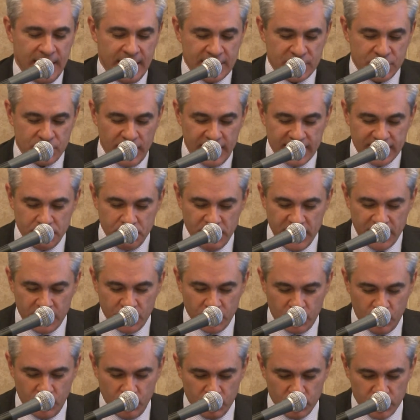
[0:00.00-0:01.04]
So let me
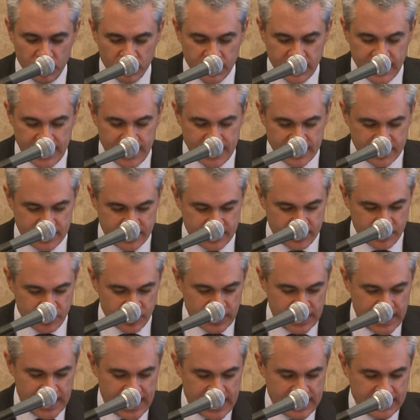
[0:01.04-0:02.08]
conclude on that uh,
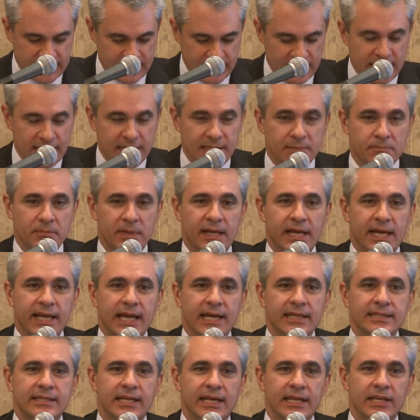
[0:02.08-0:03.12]
on that by
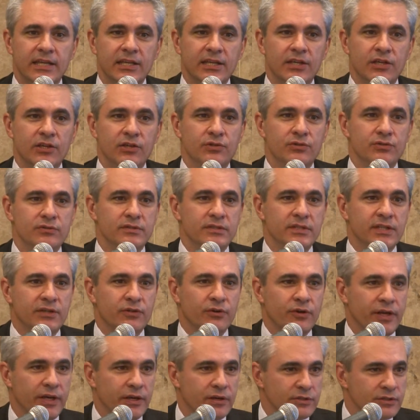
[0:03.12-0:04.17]
again thanking you, the
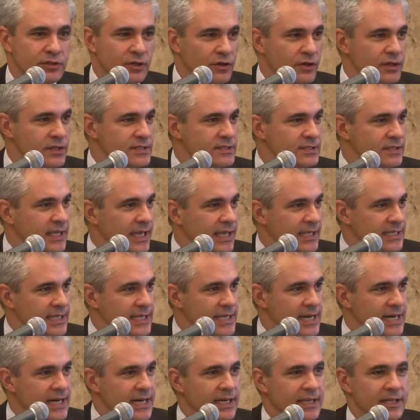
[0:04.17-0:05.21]
Korean authorities, the K
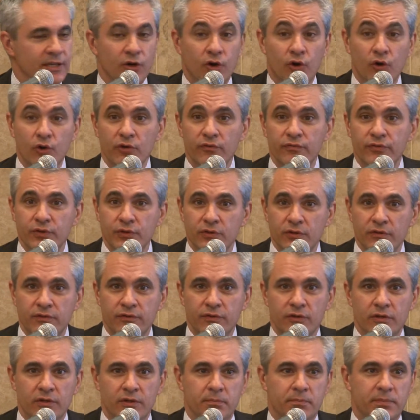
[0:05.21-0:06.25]
D I, all of you
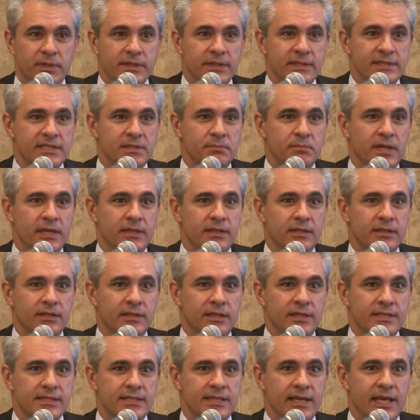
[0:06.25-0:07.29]
for participating in
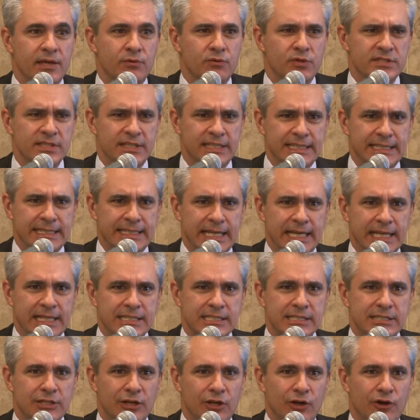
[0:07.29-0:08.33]
this day. It was an
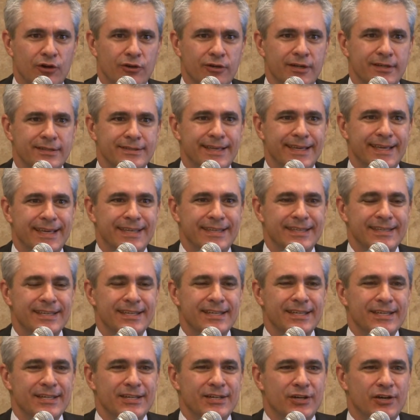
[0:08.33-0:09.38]
intense, long day
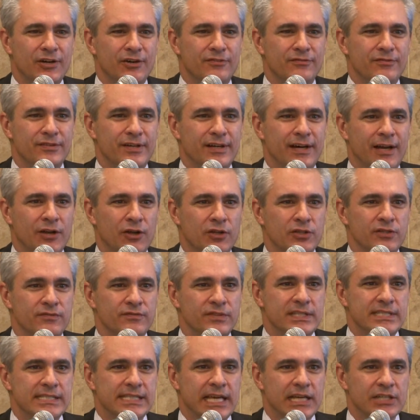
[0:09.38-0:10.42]
of uh, a lot of
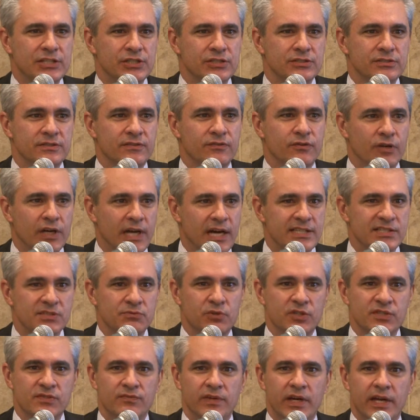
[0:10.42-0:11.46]
discussion. For us,
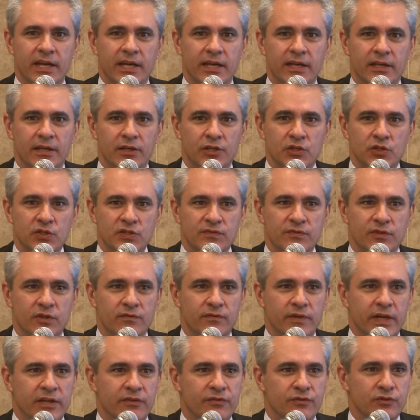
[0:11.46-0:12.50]
was very useful,
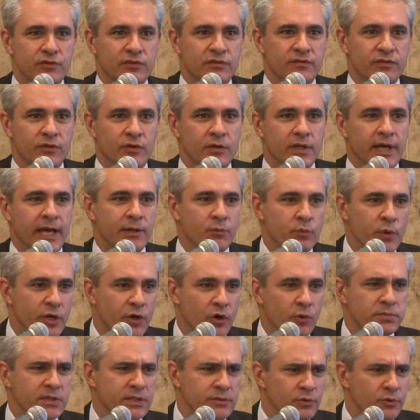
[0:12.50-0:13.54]
very fruitful, and we
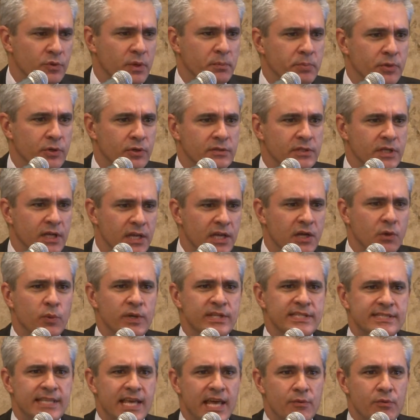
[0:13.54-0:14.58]
hope that the report will
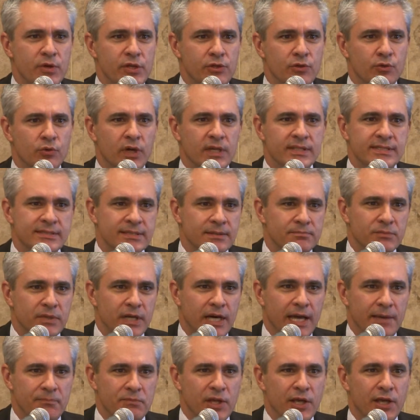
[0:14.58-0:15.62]
stay with you, and
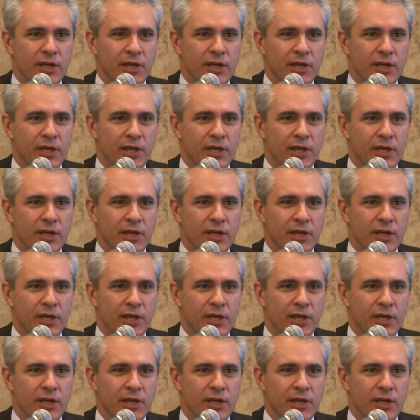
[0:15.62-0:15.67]
sometime